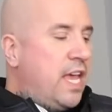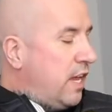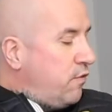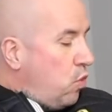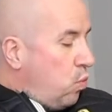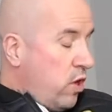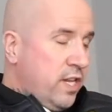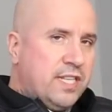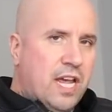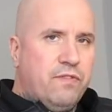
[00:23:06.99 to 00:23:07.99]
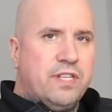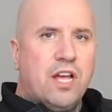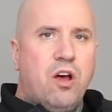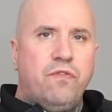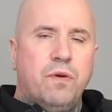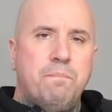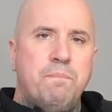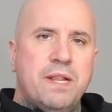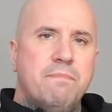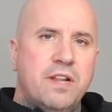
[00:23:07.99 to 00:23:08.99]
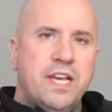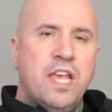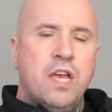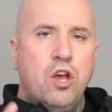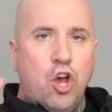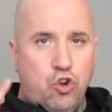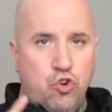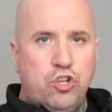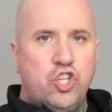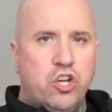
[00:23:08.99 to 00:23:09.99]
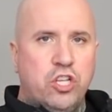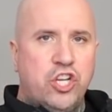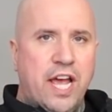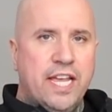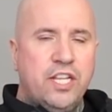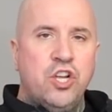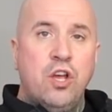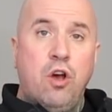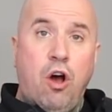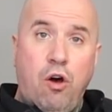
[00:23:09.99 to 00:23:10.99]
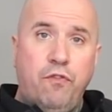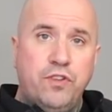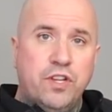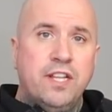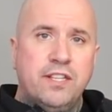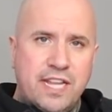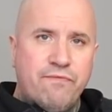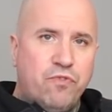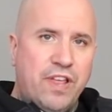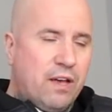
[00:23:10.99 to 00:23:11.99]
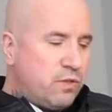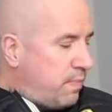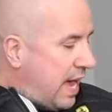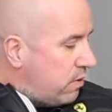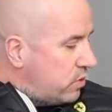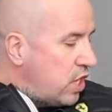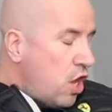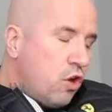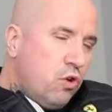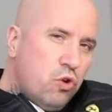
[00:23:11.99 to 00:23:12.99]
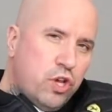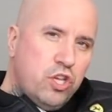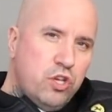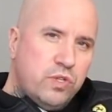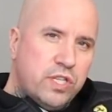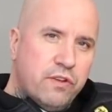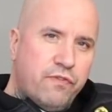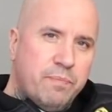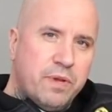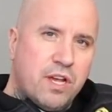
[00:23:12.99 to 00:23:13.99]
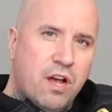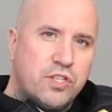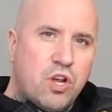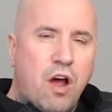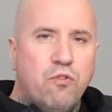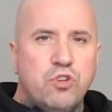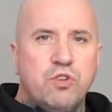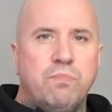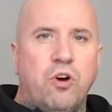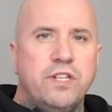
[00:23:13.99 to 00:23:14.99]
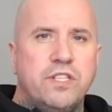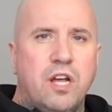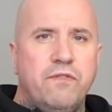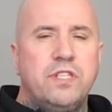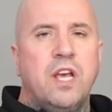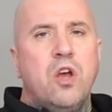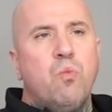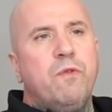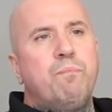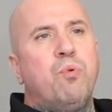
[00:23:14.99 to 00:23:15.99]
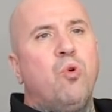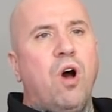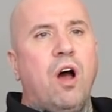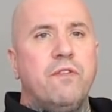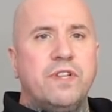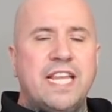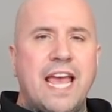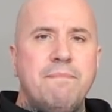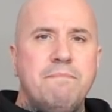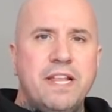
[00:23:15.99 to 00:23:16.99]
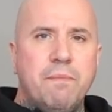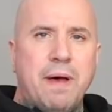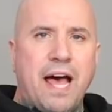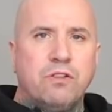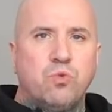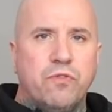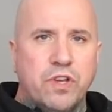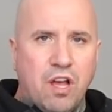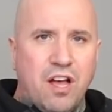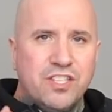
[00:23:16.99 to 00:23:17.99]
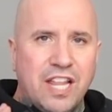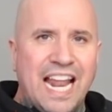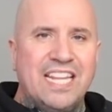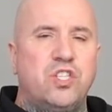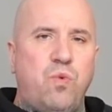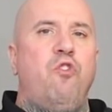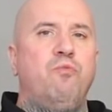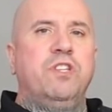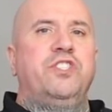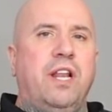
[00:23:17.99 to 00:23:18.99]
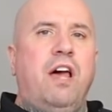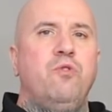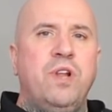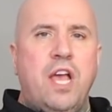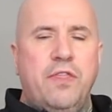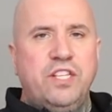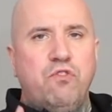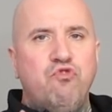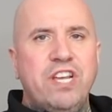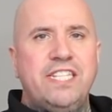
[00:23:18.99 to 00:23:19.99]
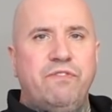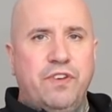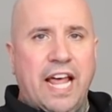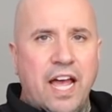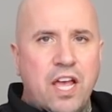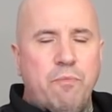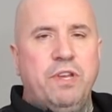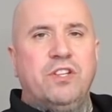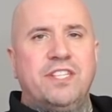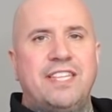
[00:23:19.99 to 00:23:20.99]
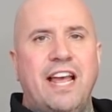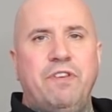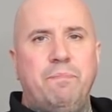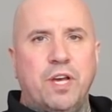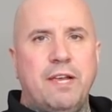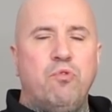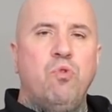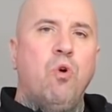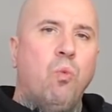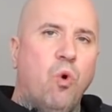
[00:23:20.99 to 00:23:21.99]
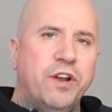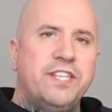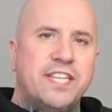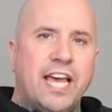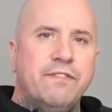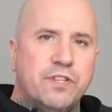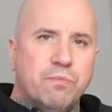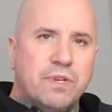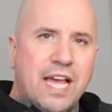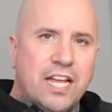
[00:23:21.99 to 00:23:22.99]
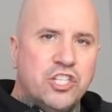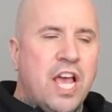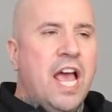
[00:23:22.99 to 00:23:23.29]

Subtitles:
If you want to save yourself a bit of money, a good chunk of change, often several £1,000s, look at using the Flipping Cars car auction buying service. We've bought over £10 million worth of cars in the last 12 months alone. There's a reason for that, because savvy people want to save some cash.